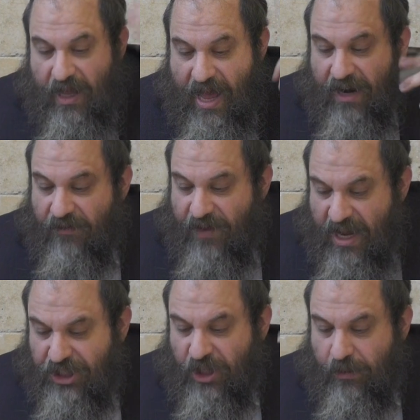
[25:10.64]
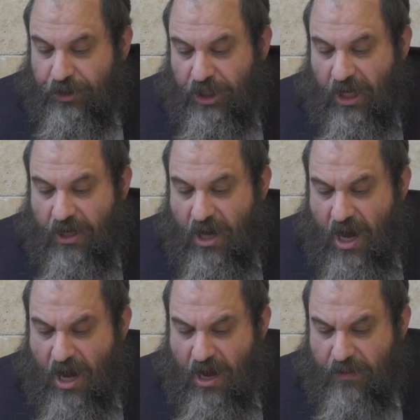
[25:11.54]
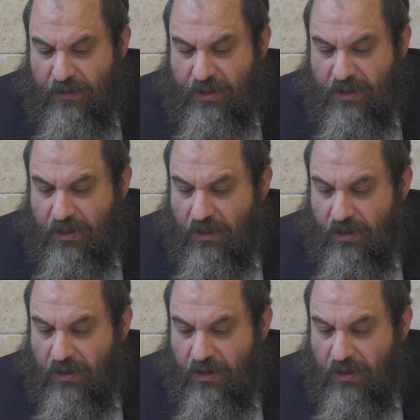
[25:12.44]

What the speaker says: And eventually when Mashiach comes,